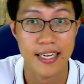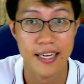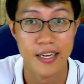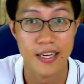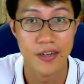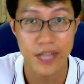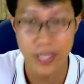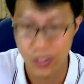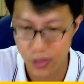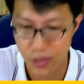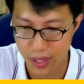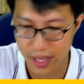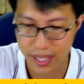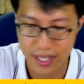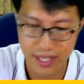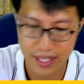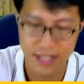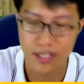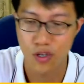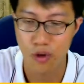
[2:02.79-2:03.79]
Okay, so
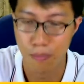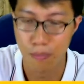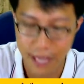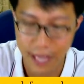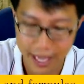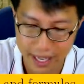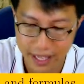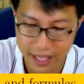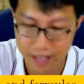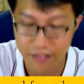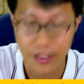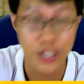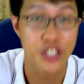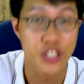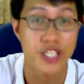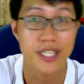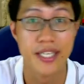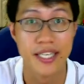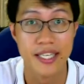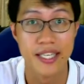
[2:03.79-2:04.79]
this complicated
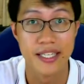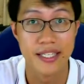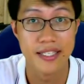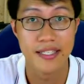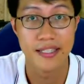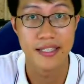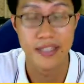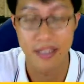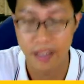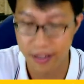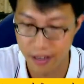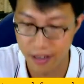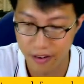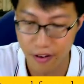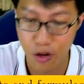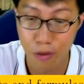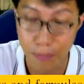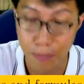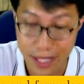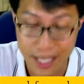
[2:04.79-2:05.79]
fraction is the
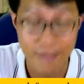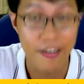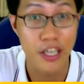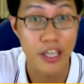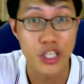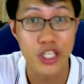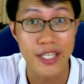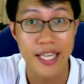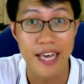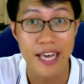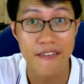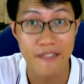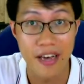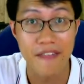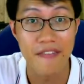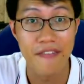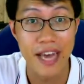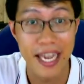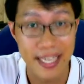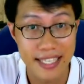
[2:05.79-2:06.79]
composite function
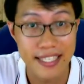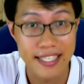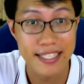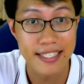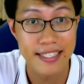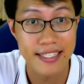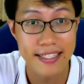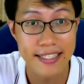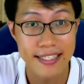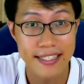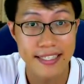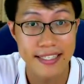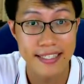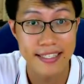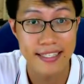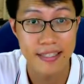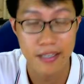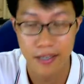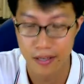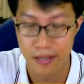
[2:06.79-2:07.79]
ffx.
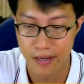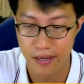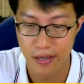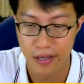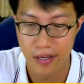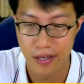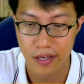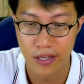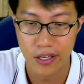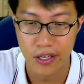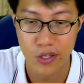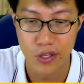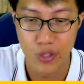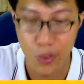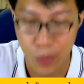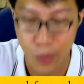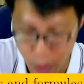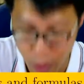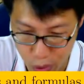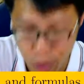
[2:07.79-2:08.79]
So we
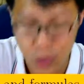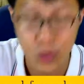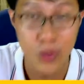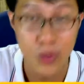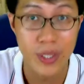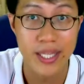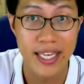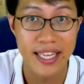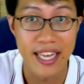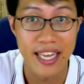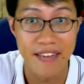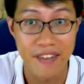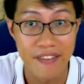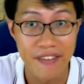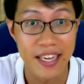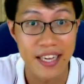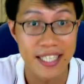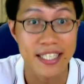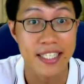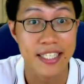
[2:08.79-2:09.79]
are also told that
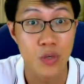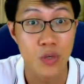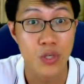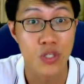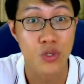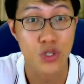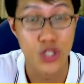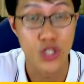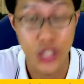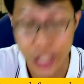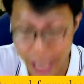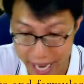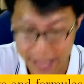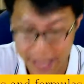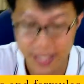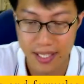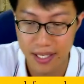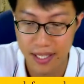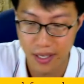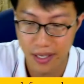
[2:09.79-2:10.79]
ffx is equals to
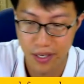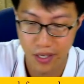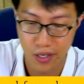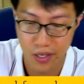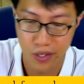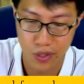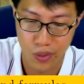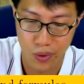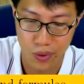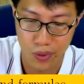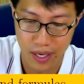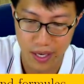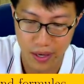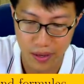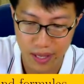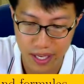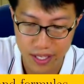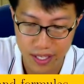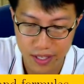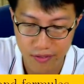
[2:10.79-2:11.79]
gx. So now
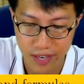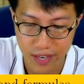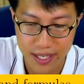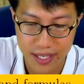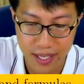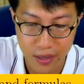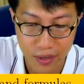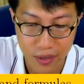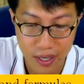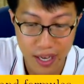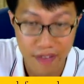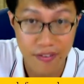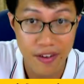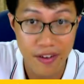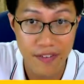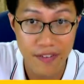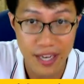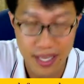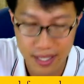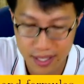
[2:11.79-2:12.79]
let's write down
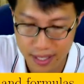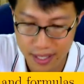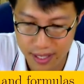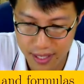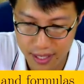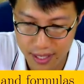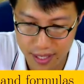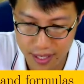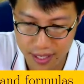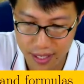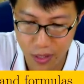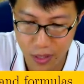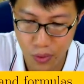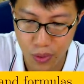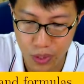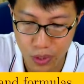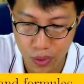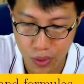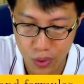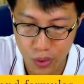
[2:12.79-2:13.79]
ffx is
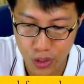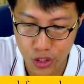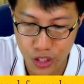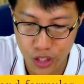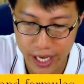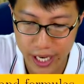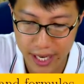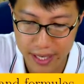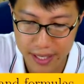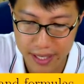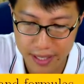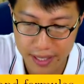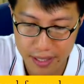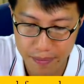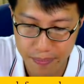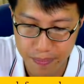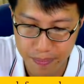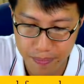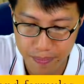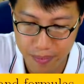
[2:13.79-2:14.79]
equals to gx.
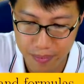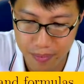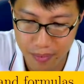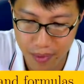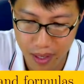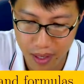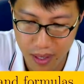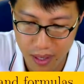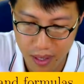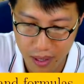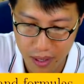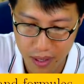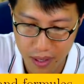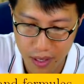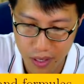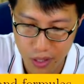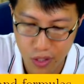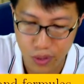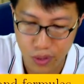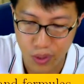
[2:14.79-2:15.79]

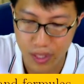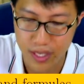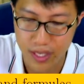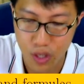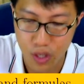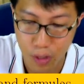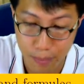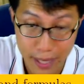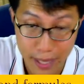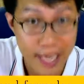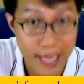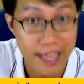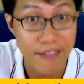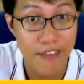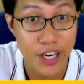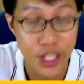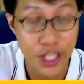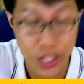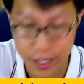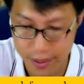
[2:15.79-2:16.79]
So this complicated
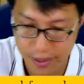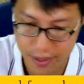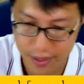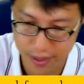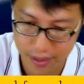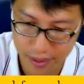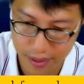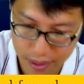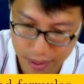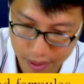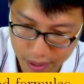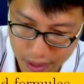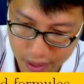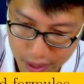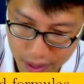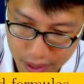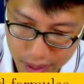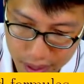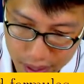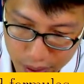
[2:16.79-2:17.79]
fraction,
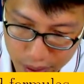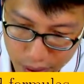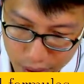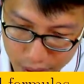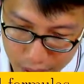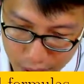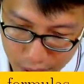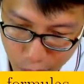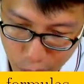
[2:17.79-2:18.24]
1